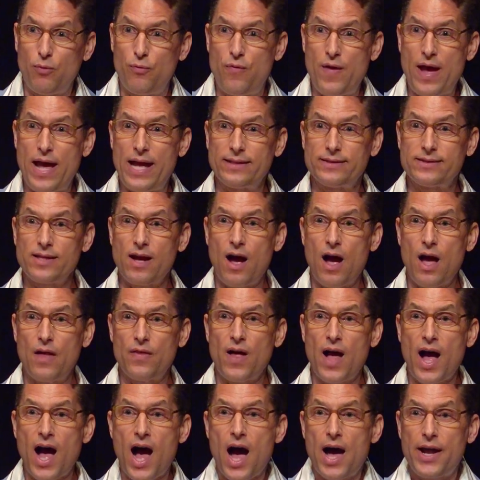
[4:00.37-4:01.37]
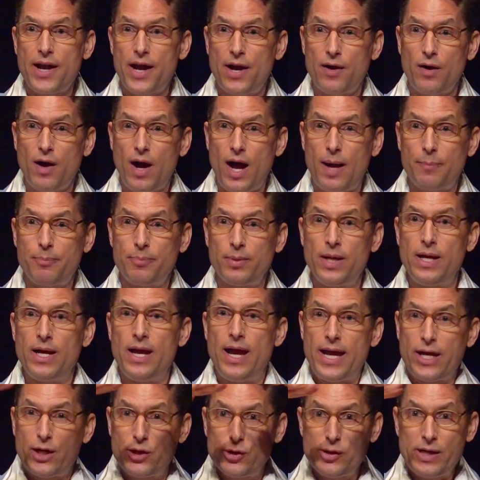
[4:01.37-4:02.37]
will vent all the hot air up
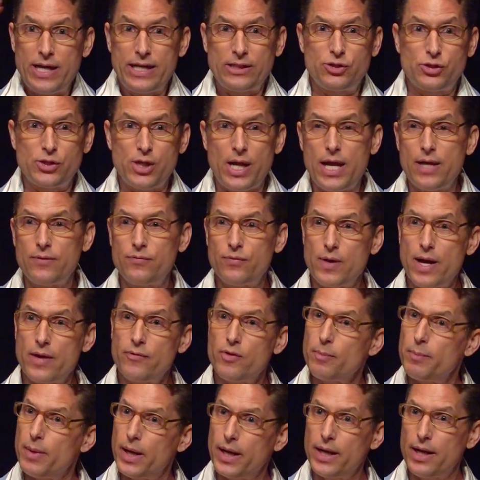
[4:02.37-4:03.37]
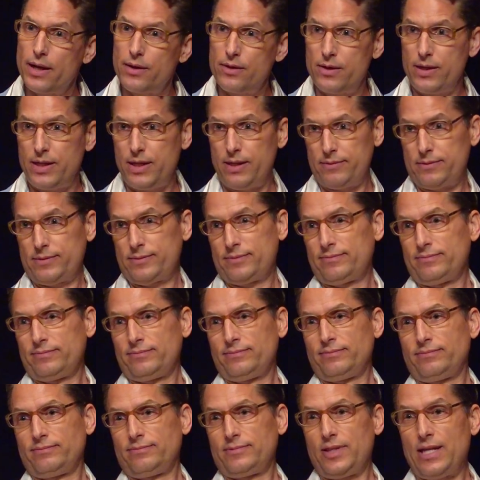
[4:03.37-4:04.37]
and create shade for everybody underneath.
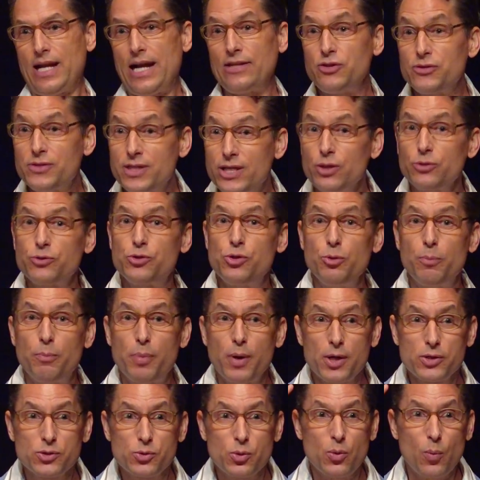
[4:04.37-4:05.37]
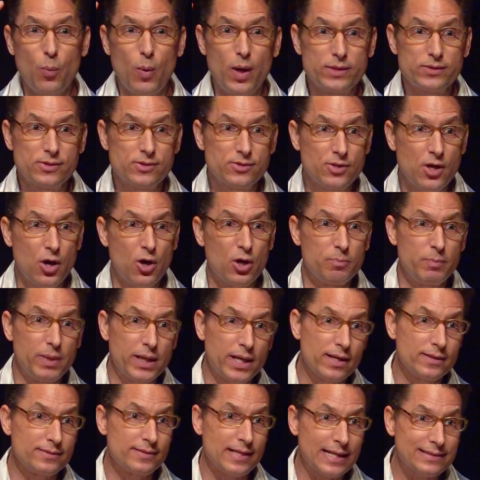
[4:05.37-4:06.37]
I just killed two birds with one stone
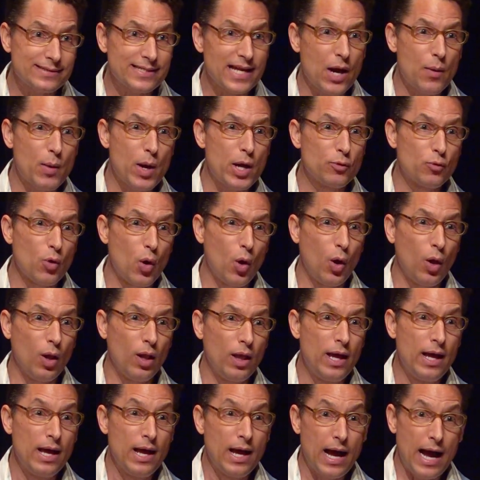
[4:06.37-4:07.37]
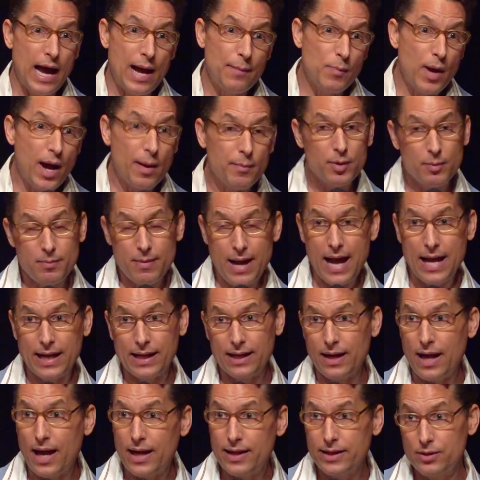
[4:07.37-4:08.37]
because that's how I roll. I'm Robert
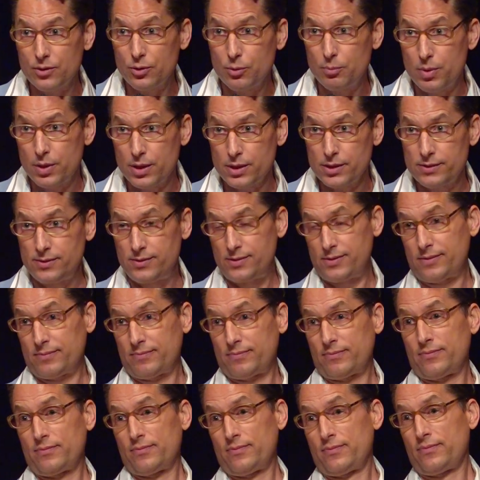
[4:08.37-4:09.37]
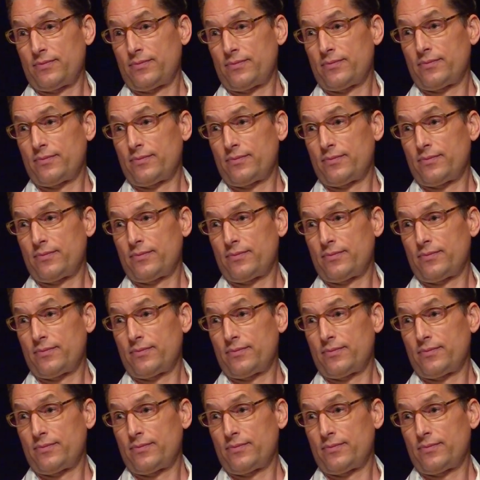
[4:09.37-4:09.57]
Mac and I kill birds. I